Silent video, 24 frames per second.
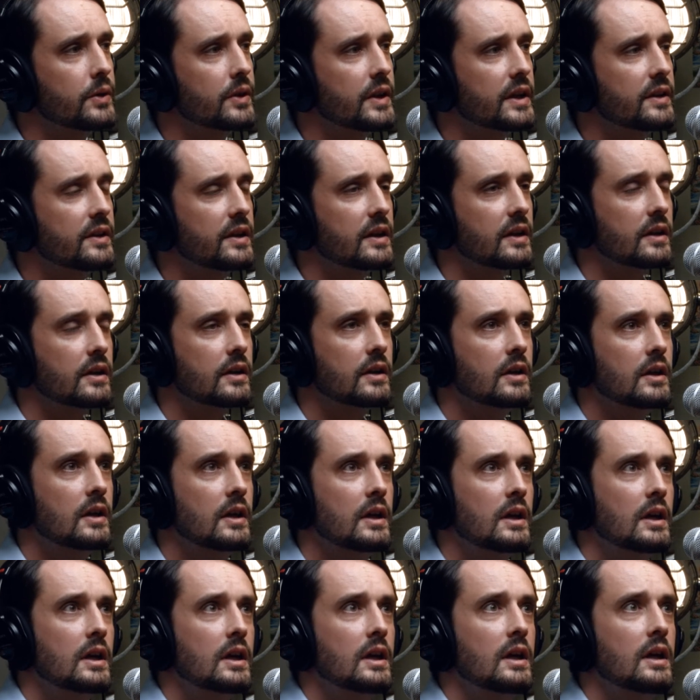I think
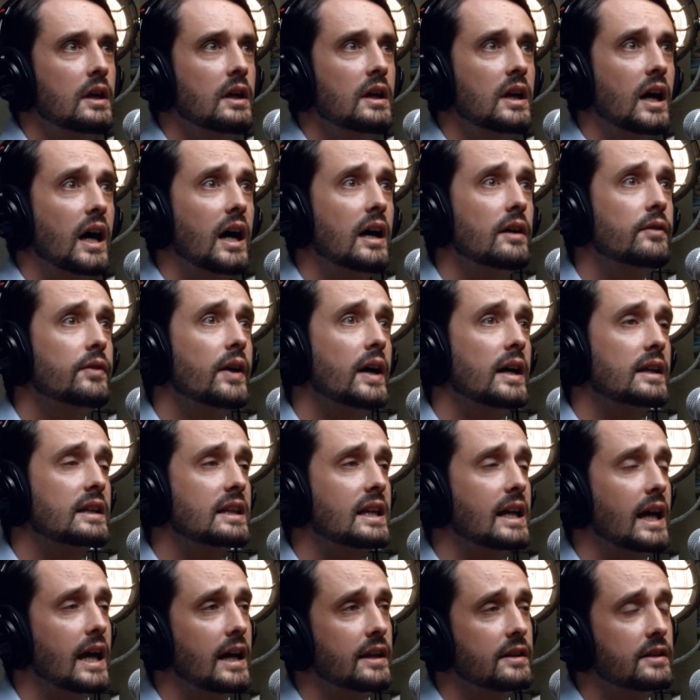I've had
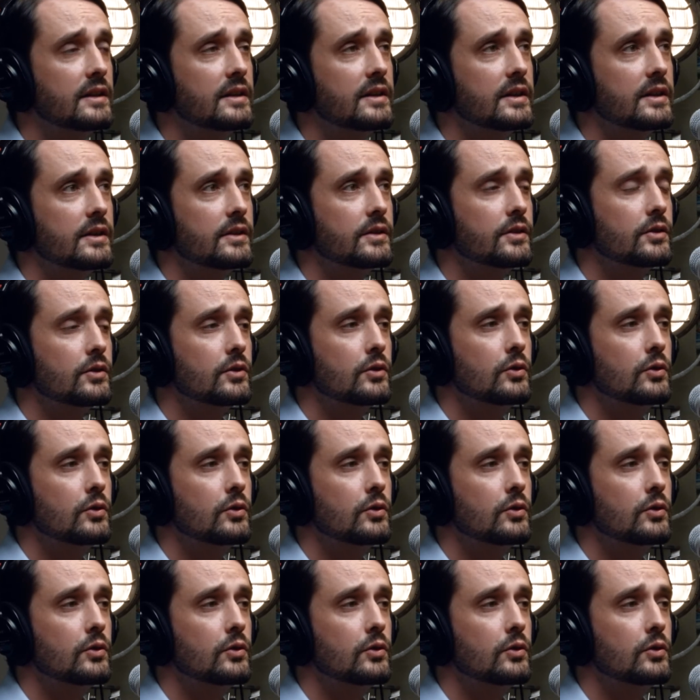candidates